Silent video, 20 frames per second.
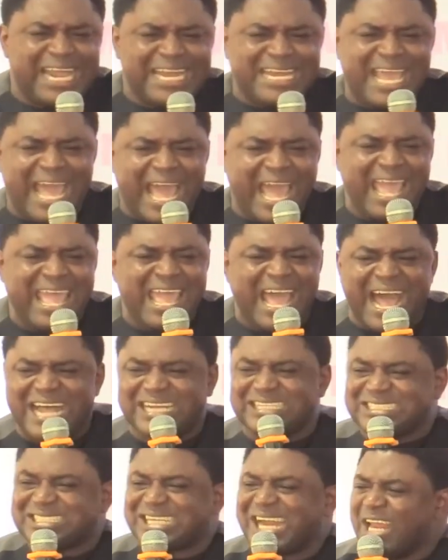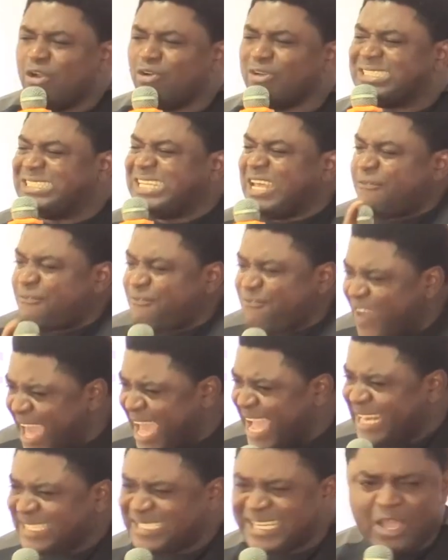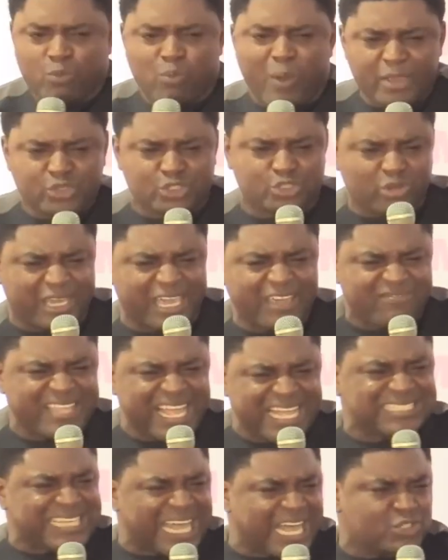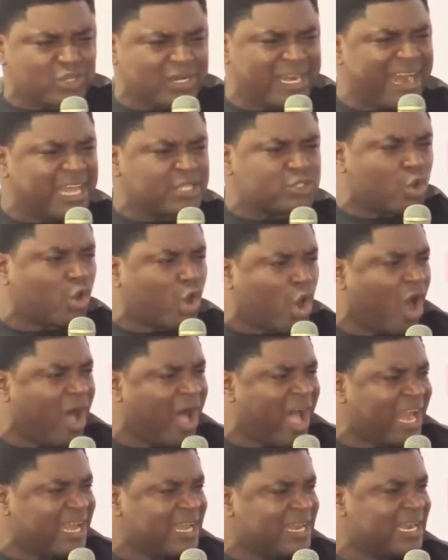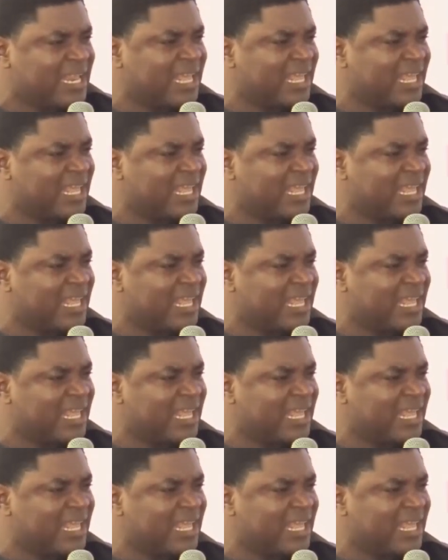stand here and try to defend why you should give 10,000 naira to God.